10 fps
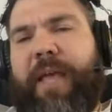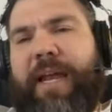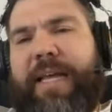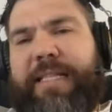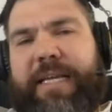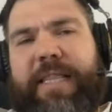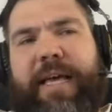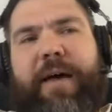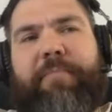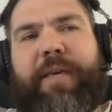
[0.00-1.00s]
And I mm-hmm. did
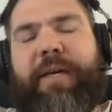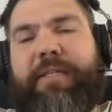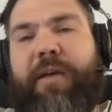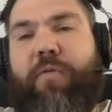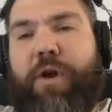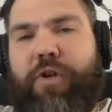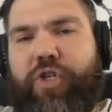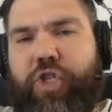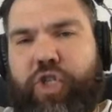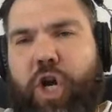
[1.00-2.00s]
that because I wanted to
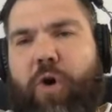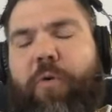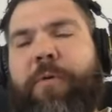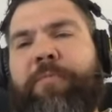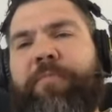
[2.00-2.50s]
show